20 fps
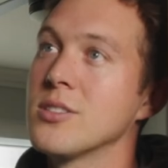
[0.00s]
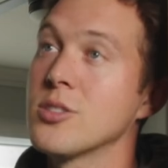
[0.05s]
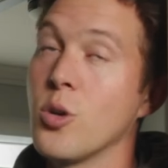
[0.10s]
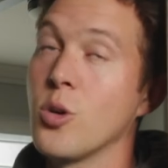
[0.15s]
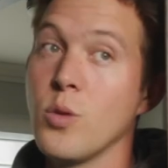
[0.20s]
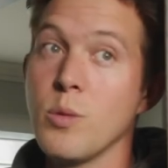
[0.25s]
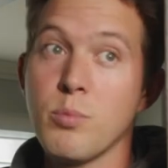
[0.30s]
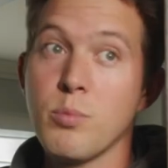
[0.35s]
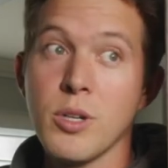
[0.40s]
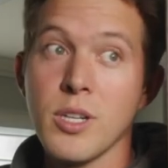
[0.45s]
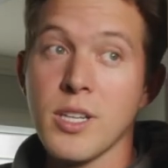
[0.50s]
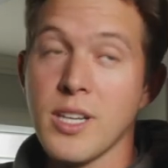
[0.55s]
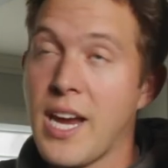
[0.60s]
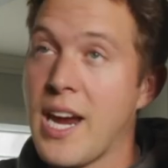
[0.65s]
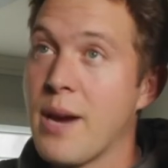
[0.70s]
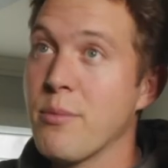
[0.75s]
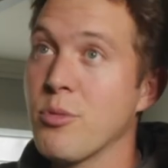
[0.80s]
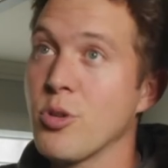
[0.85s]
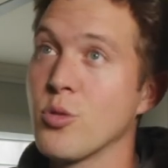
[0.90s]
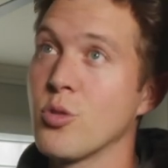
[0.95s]
so we put a
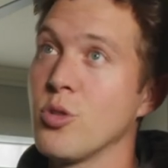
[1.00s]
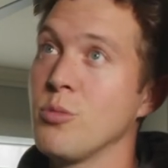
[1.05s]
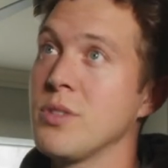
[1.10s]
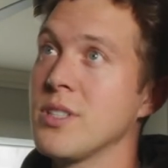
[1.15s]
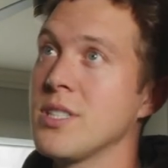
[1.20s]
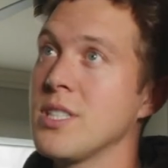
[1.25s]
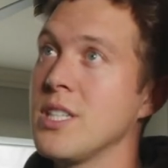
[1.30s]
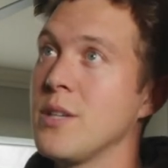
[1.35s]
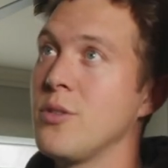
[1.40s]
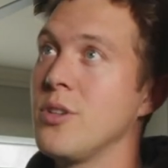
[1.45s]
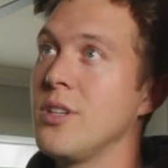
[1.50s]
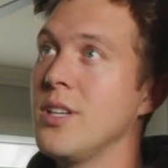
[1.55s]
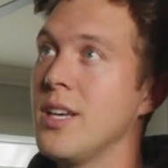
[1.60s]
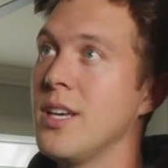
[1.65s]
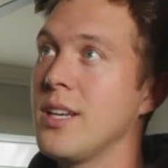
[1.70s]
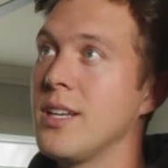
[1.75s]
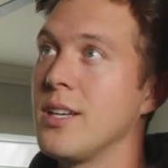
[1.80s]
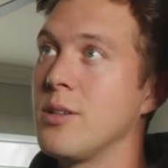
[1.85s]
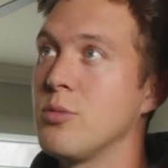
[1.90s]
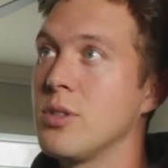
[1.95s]
camera in the room to see if you
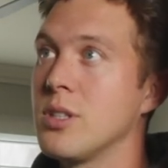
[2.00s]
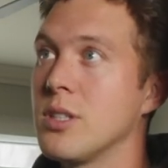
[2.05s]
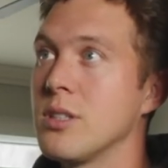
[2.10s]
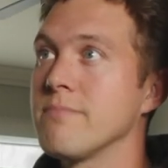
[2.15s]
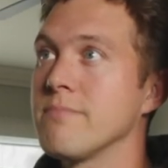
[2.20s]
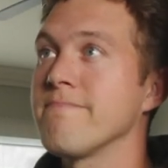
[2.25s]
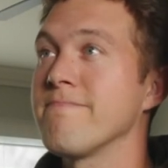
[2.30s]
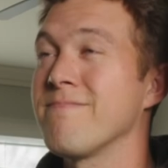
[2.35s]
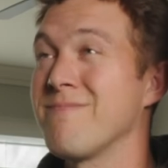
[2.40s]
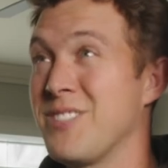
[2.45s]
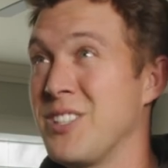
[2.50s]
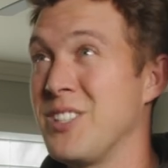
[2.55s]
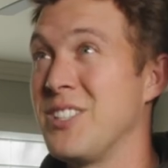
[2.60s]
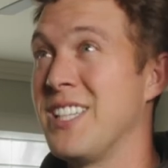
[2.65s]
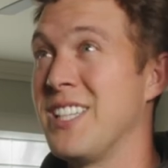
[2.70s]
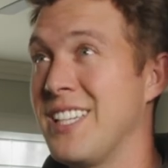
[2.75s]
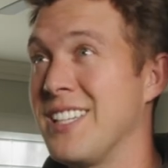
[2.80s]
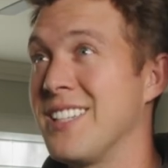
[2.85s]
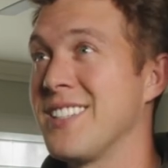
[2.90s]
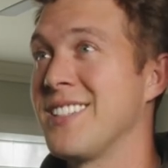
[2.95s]
did and well
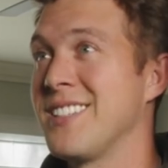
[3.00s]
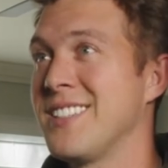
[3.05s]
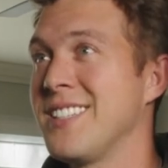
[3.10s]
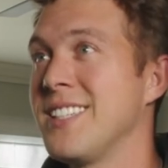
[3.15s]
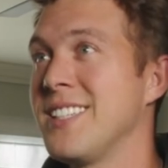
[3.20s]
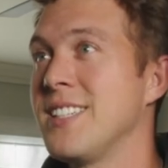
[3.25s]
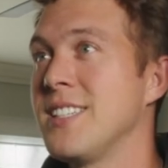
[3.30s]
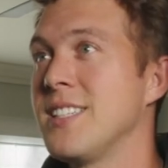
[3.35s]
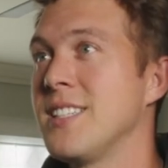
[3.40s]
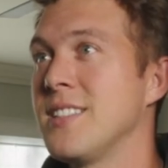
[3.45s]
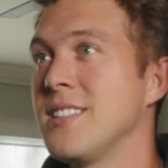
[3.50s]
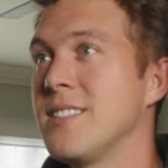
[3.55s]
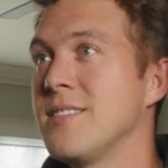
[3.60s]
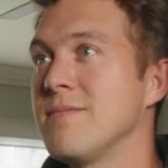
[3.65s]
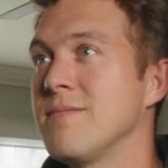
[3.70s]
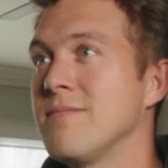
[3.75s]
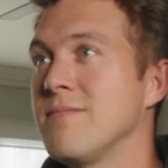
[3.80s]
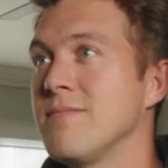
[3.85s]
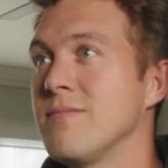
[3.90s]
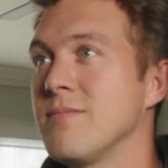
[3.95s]
you didn't
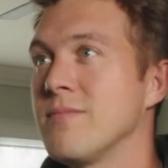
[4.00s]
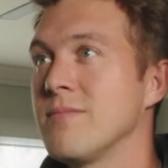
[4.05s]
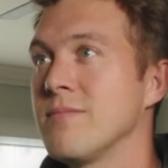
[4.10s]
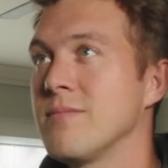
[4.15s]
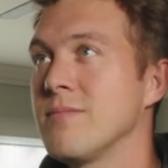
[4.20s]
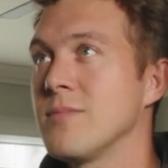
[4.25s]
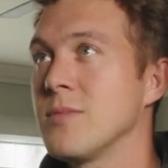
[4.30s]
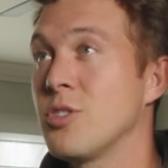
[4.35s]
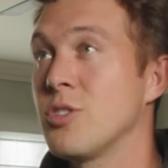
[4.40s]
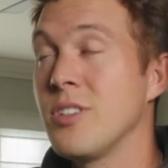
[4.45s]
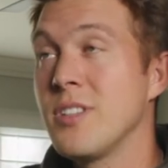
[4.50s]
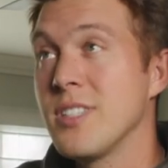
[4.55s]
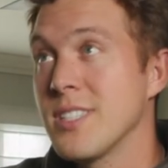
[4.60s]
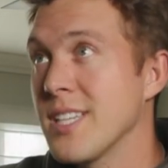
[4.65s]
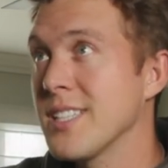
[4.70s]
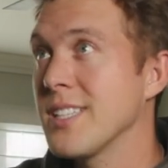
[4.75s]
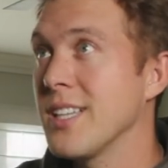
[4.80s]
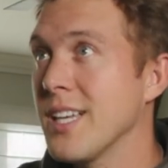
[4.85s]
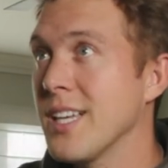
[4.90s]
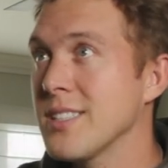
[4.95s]
treat
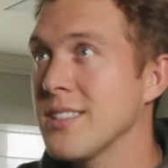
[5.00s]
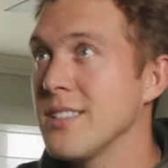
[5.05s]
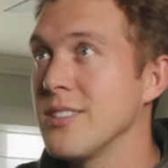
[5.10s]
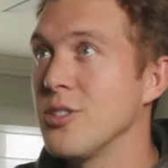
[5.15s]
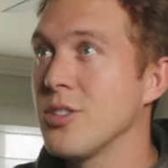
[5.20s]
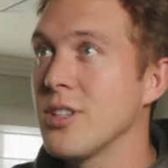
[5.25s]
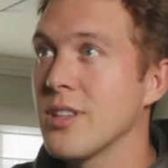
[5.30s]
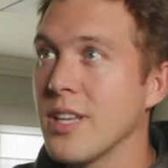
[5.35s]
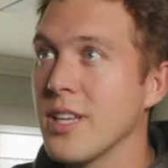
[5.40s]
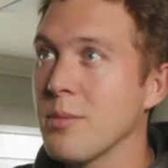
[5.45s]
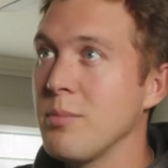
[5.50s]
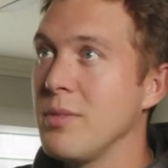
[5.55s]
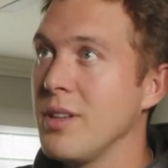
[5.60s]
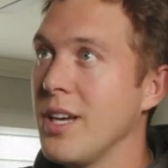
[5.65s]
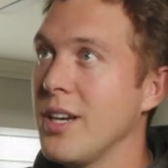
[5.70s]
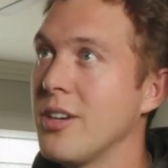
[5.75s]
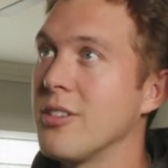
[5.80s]
this as a lesson you could thank me